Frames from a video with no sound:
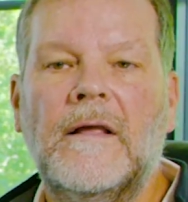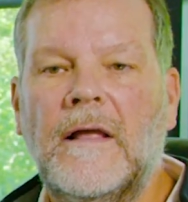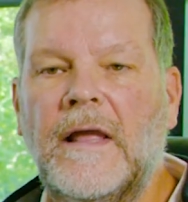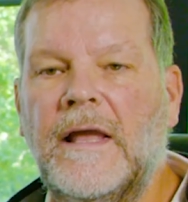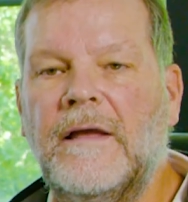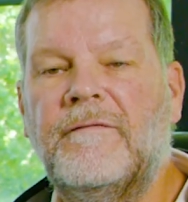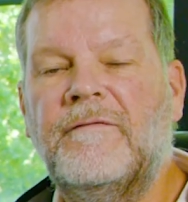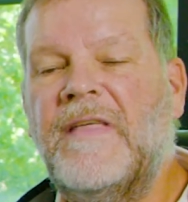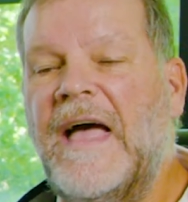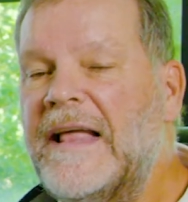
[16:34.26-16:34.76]

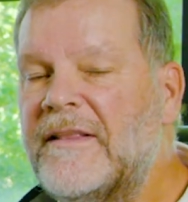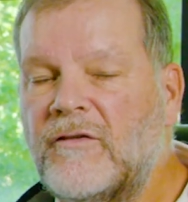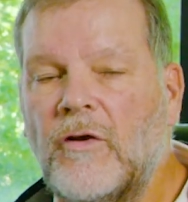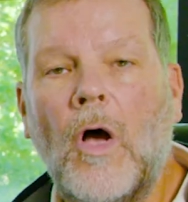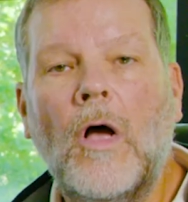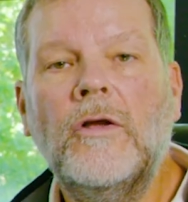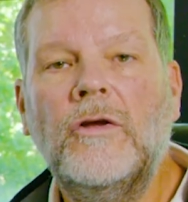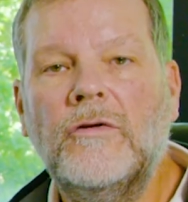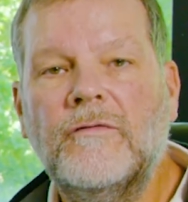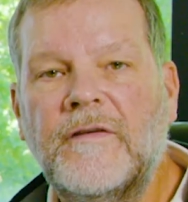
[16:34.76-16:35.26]
If that's
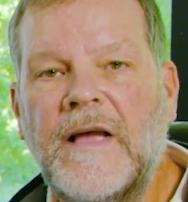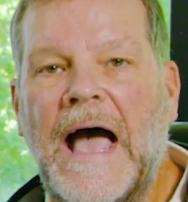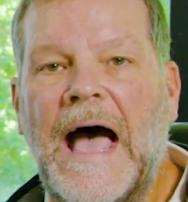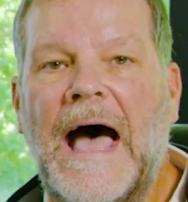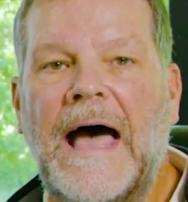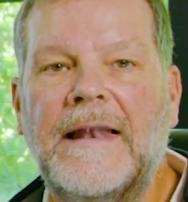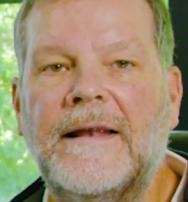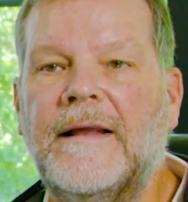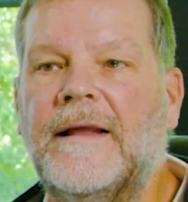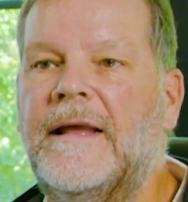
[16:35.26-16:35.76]
all you've
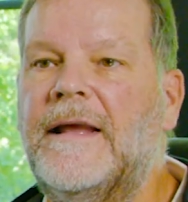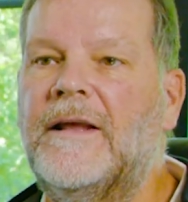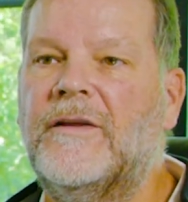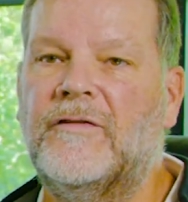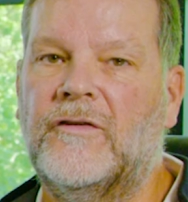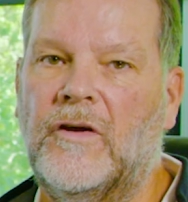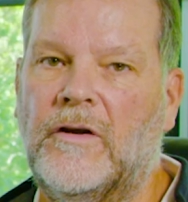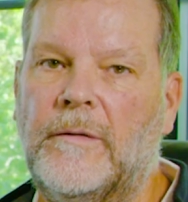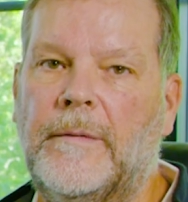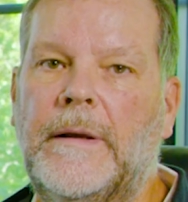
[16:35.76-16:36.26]
got,
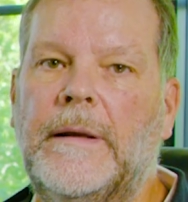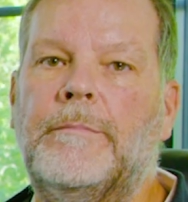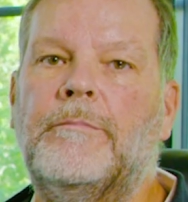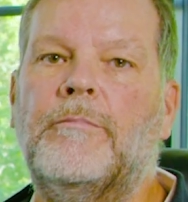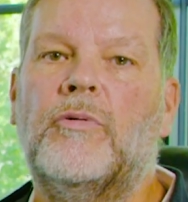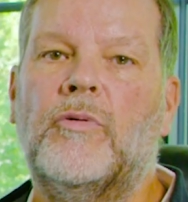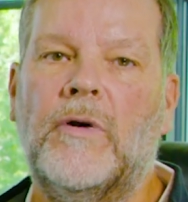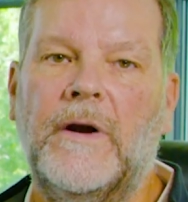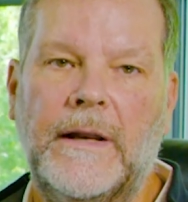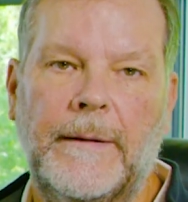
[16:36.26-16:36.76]
it's going to be
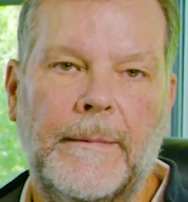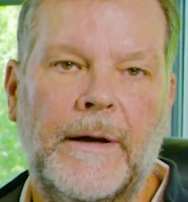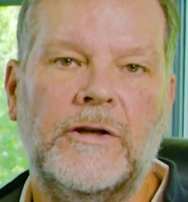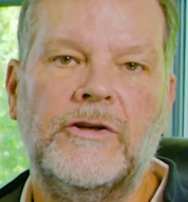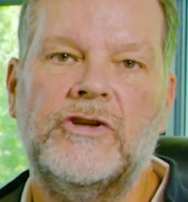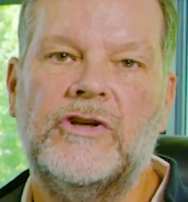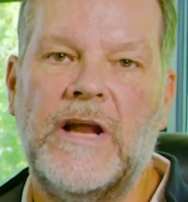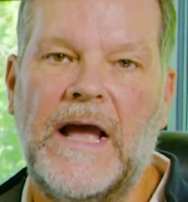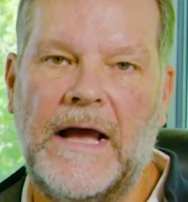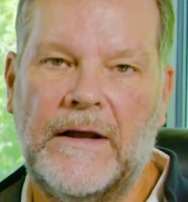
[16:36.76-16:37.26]
pretty
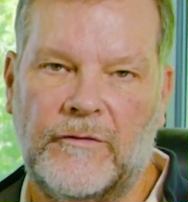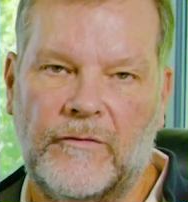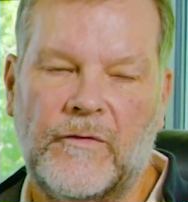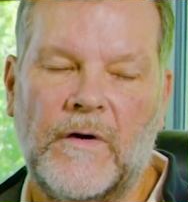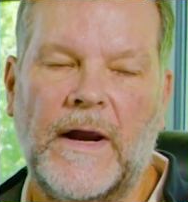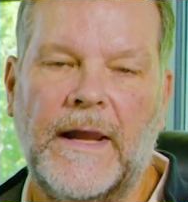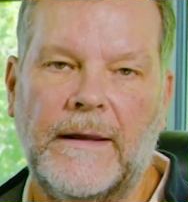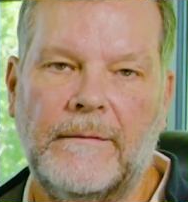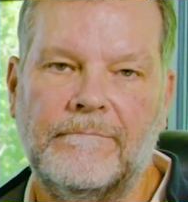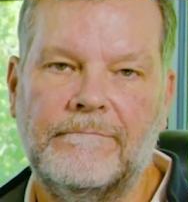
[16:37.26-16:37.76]
much
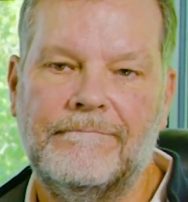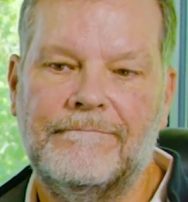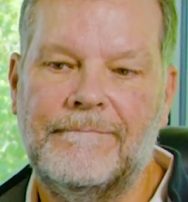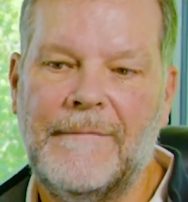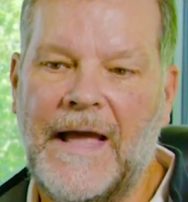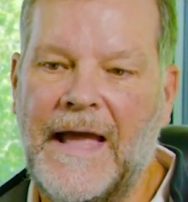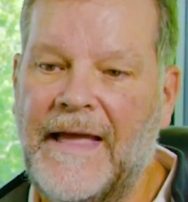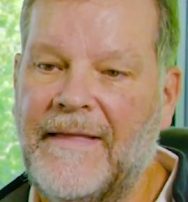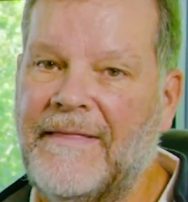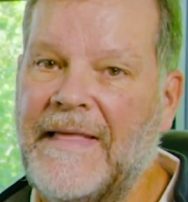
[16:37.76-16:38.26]
tax-free.
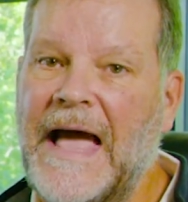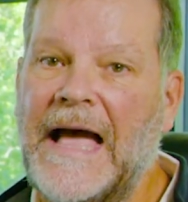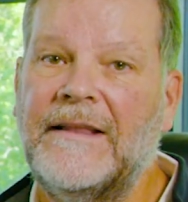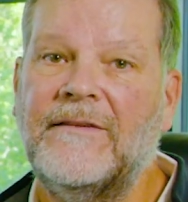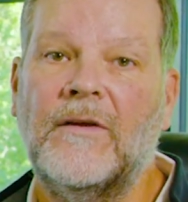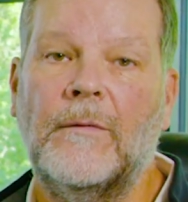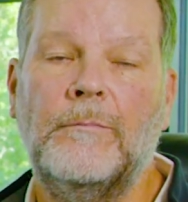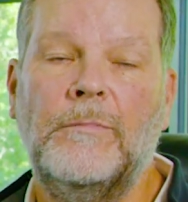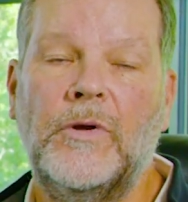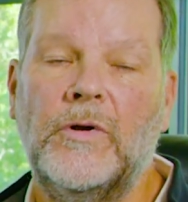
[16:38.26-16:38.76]
And
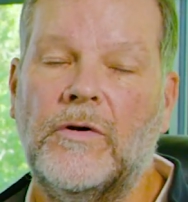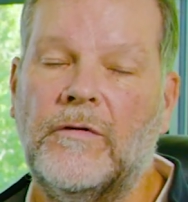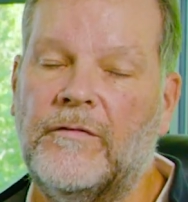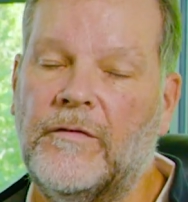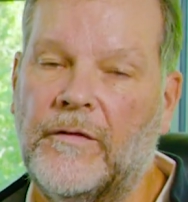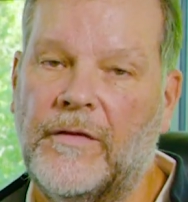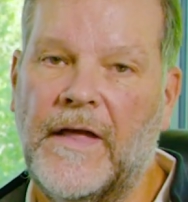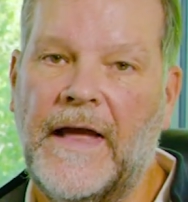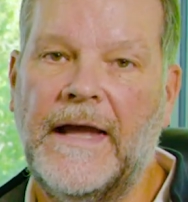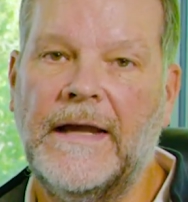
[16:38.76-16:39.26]
that's a
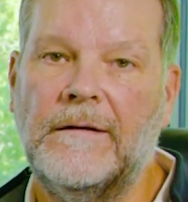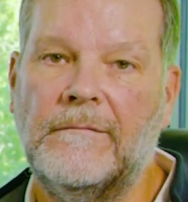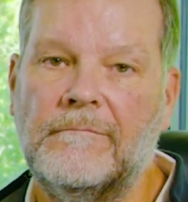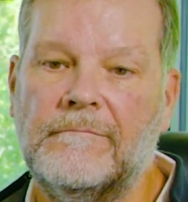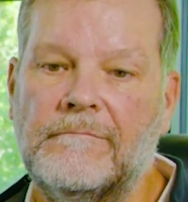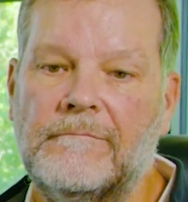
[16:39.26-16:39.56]
beautiful thing,